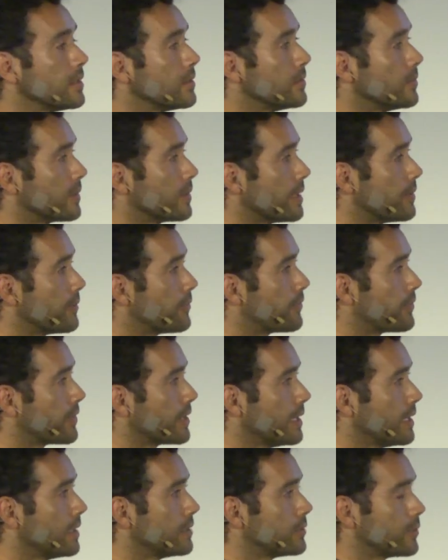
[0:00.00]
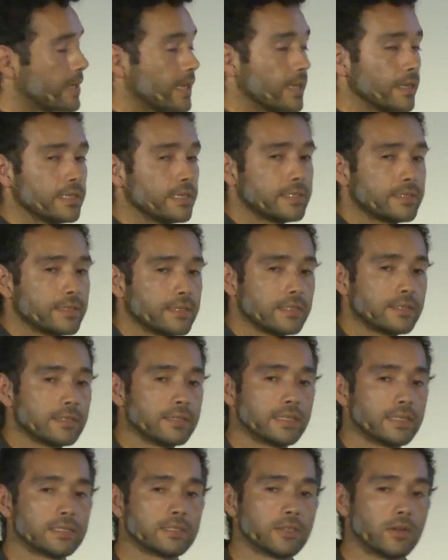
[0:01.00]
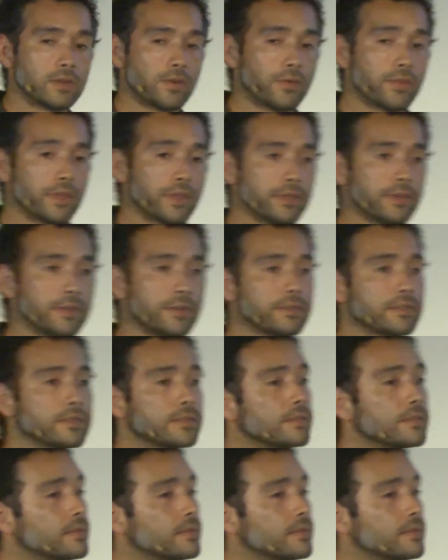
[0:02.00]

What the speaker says: You can listen in the sound of the earth.